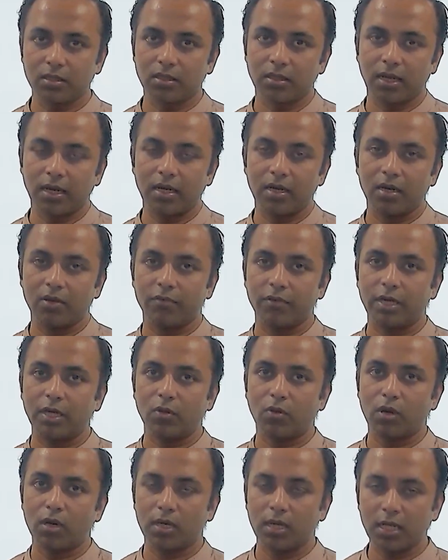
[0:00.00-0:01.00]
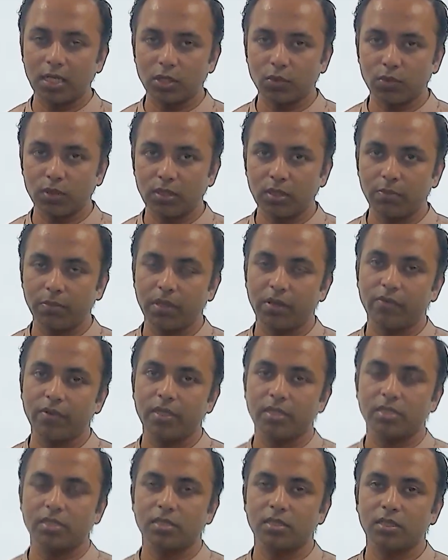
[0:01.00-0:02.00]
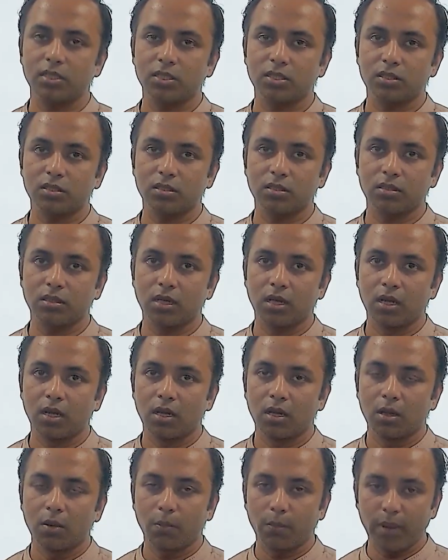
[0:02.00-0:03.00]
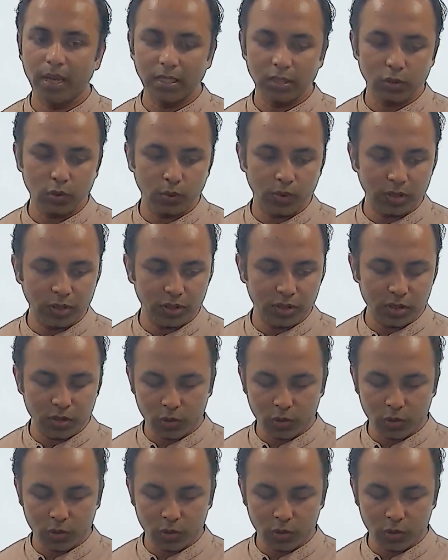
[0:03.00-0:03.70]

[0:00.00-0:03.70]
current affair context with the previous year's mains questions,